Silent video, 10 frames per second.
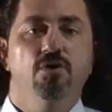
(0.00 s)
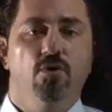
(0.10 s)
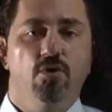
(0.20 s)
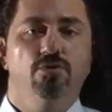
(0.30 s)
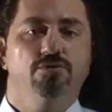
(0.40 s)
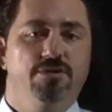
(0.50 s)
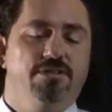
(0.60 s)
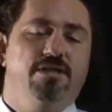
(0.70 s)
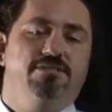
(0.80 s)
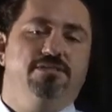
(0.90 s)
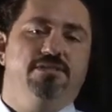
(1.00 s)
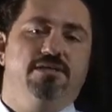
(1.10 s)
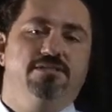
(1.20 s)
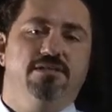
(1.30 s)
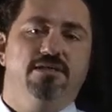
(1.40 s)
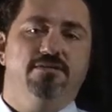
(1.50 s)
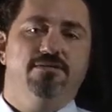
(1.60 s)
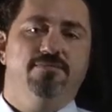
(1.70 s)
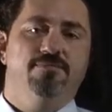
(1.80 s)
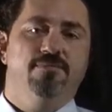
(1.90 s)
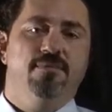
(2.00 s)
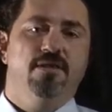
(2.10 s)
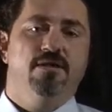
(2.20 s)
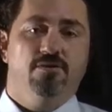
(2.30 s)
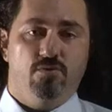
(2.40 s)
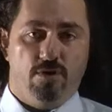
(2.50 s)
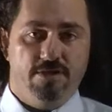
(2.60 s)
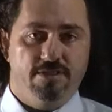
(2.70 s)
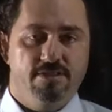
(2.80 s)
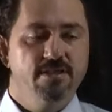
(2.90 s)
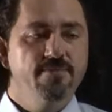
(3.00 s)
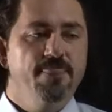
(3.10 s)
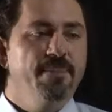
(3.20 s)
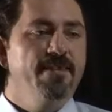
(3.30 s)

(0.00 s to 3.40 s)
or doing the exercise set quietly.